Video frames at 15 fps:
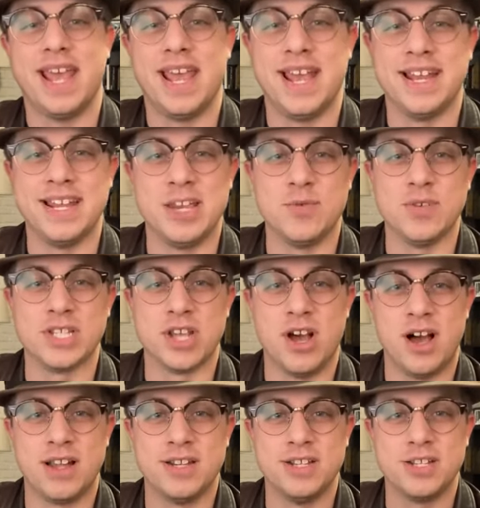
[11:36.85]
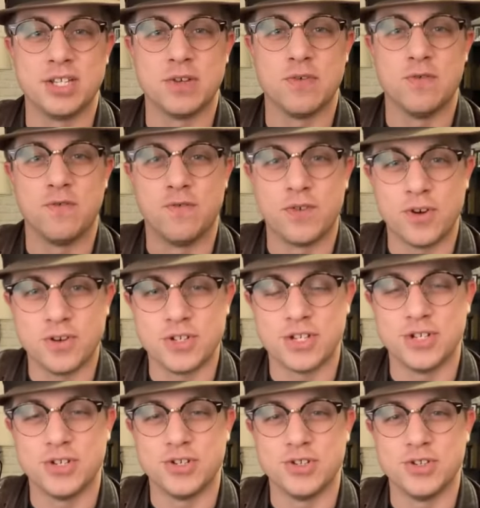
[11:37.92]
And it was Honda's
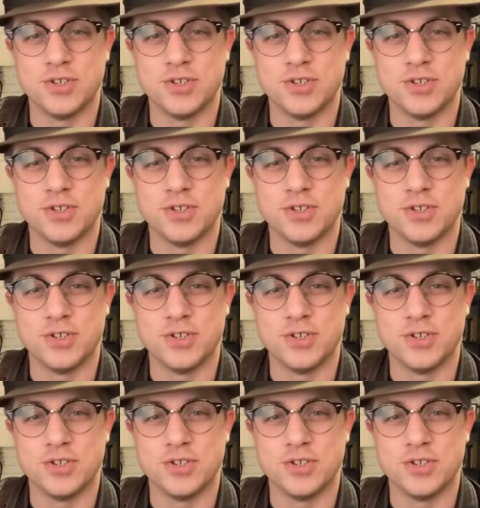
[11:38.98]
first